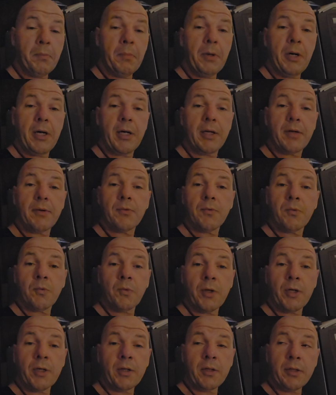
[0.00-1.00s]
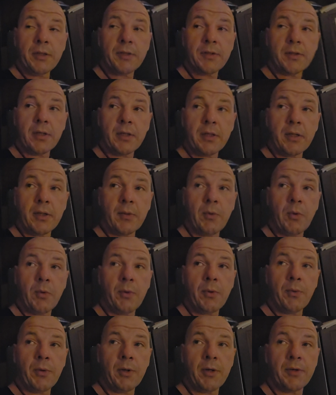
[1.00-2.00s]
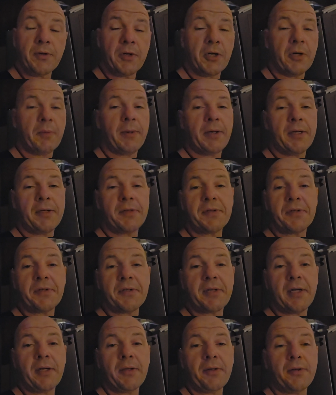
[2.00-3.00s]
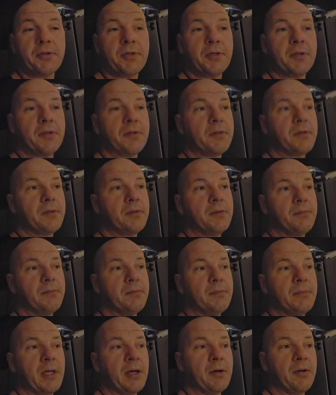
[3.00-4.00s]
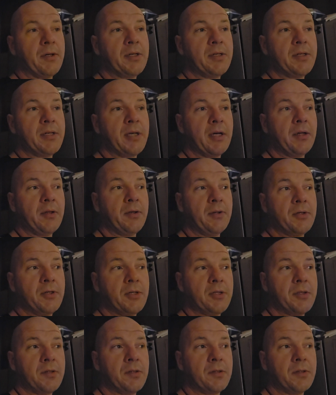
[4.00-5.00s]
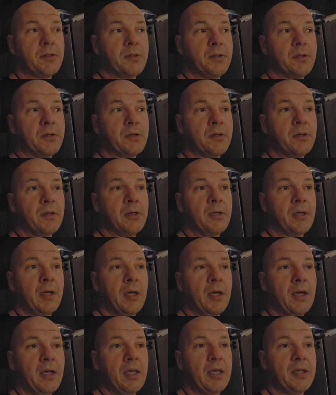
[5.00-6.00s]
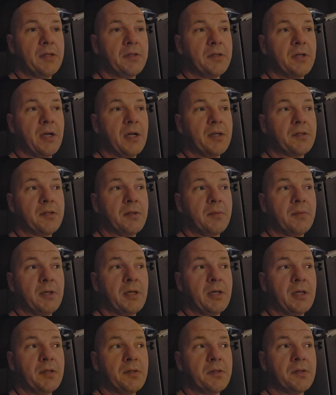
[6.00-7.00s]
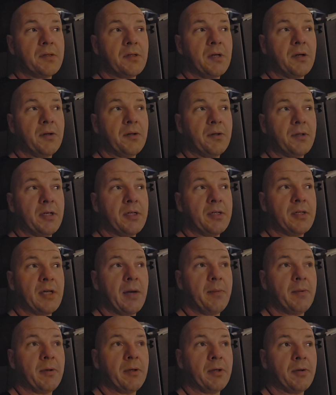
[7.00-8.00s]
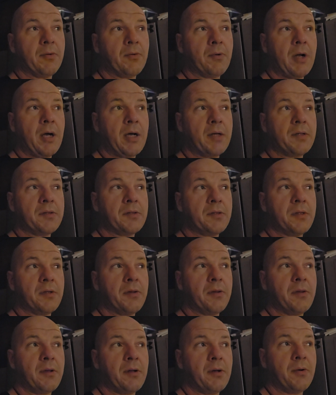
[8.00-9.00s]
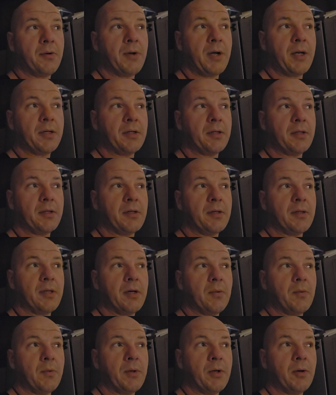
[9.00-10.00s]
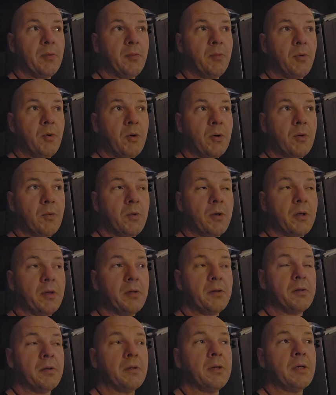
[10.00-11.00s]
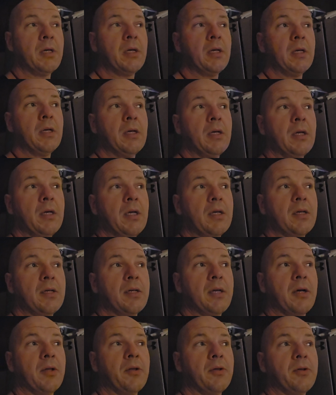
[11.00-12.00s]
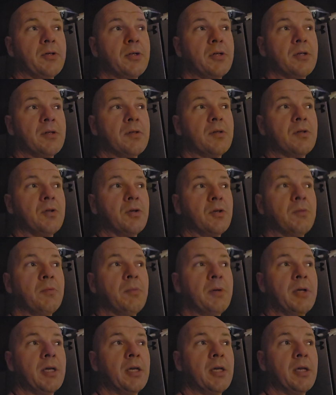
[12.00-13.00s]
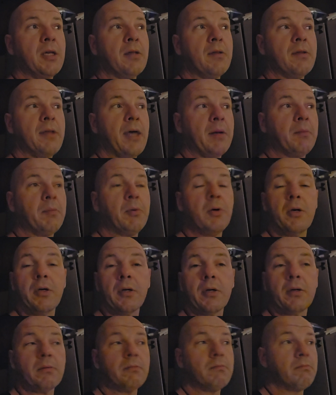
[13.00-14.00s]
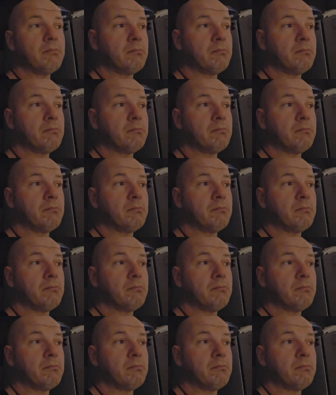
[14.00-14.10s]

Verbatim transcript: But realistically, what we want to talk about is intelligence. Now, intelligence is not something necessarily tabula rasa theoretically that we are born with. Intelligence could be that book.